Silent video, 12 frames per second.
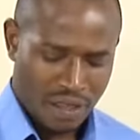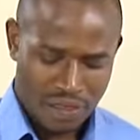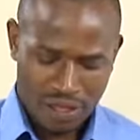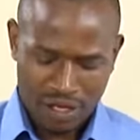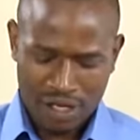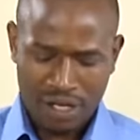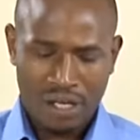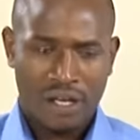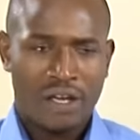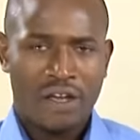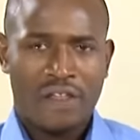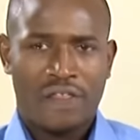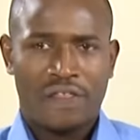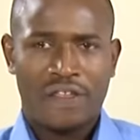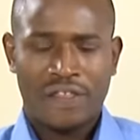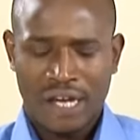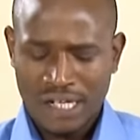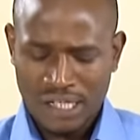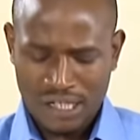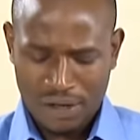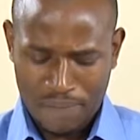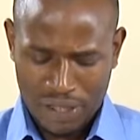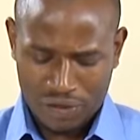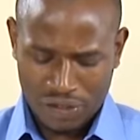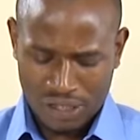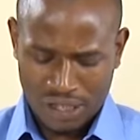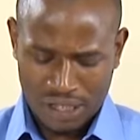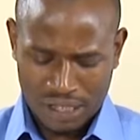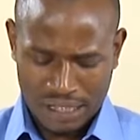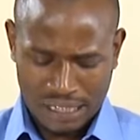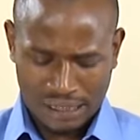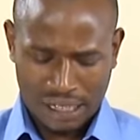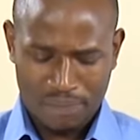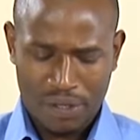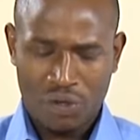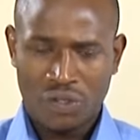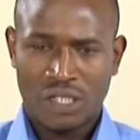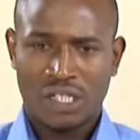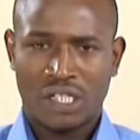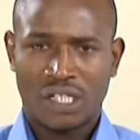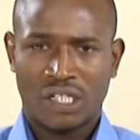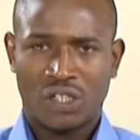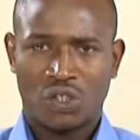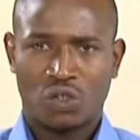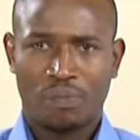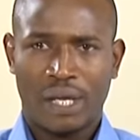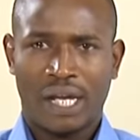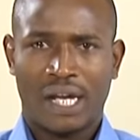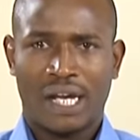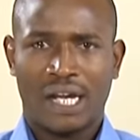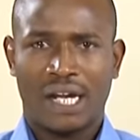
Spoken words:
Then the third method that can be used to make